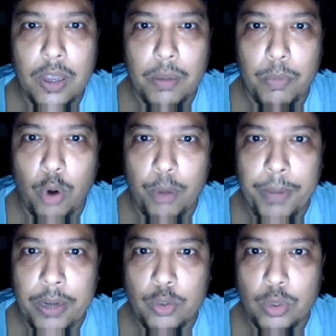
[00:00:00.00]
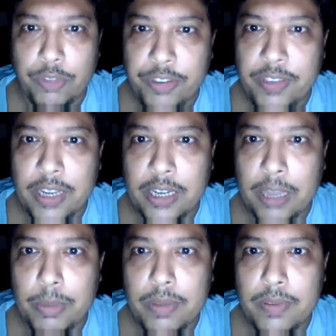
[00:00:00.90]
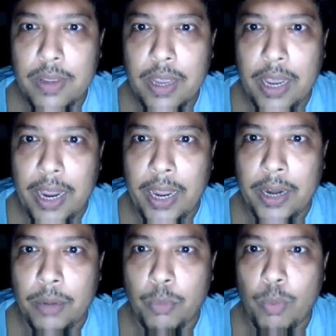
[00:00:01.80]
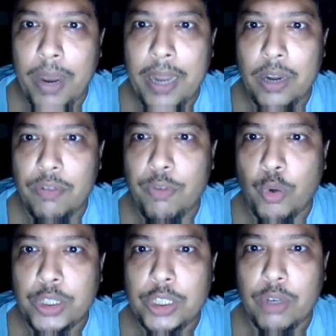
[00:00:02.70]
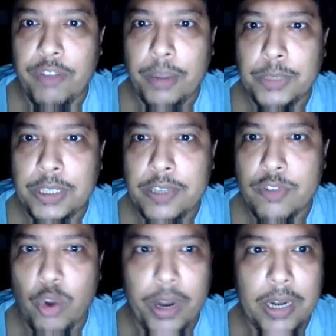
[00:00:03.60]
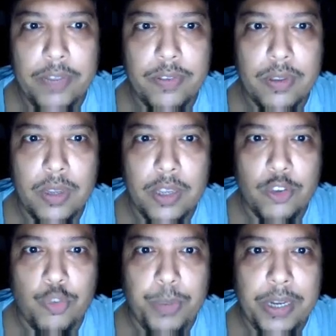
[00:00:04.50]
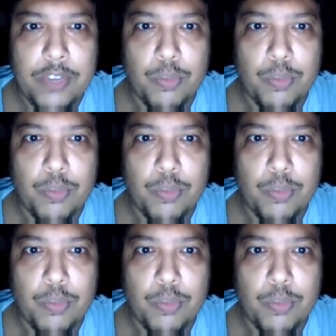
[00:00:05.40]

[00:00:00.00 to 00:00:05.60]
broadband through the physical cables, and mobile 4G or 5G is wireless. Speed is